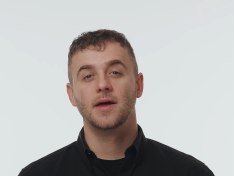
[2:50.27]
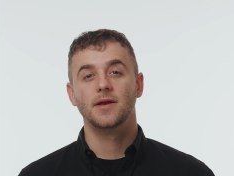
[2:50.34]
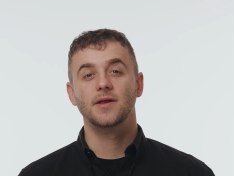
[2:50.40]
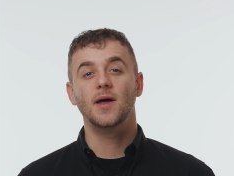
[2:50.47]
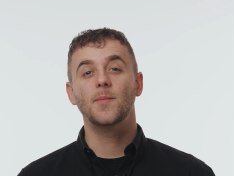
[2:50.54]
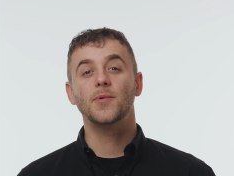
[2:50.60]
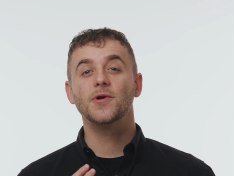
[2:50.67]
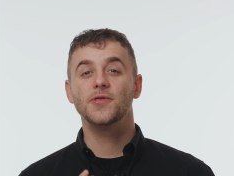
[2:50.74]

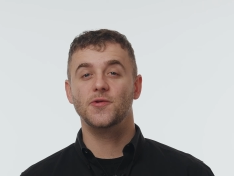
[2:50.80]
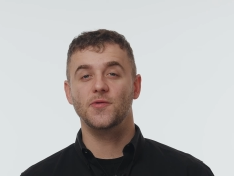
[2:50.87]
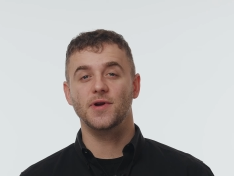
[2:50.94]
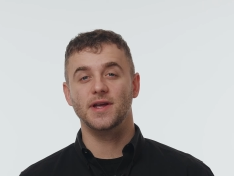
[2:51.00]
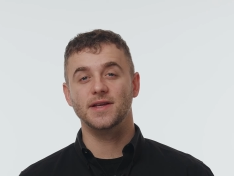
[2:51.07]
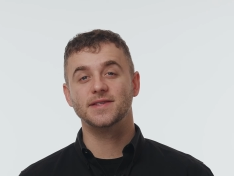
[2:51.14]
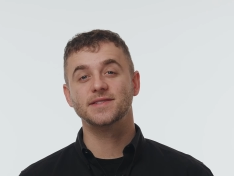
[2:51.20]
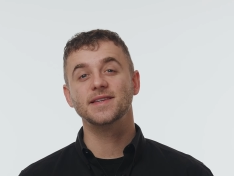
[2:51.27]
Number
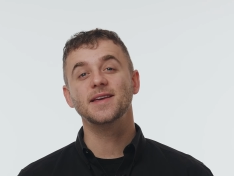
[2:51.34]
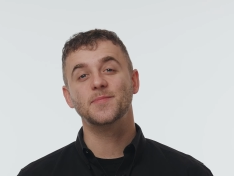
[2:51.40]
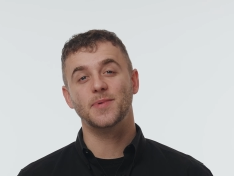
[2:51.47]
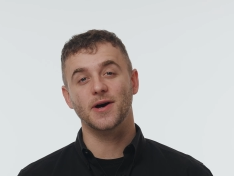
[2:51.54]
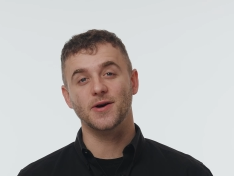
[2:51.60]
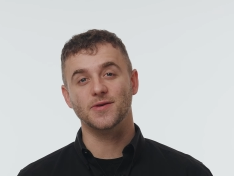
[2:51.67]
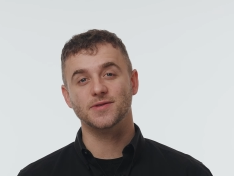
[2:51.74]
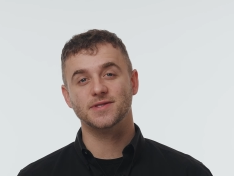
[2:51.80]
3,
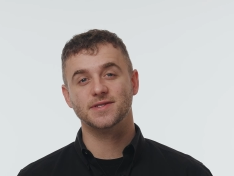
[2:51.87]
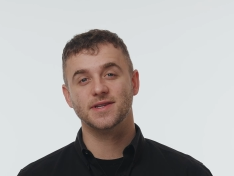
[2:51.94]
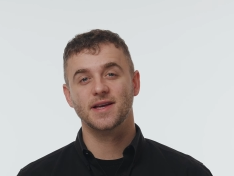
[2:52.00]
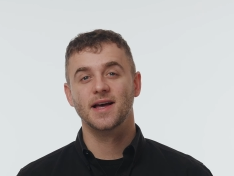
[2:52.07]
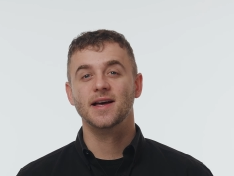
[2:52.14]
seatbelts.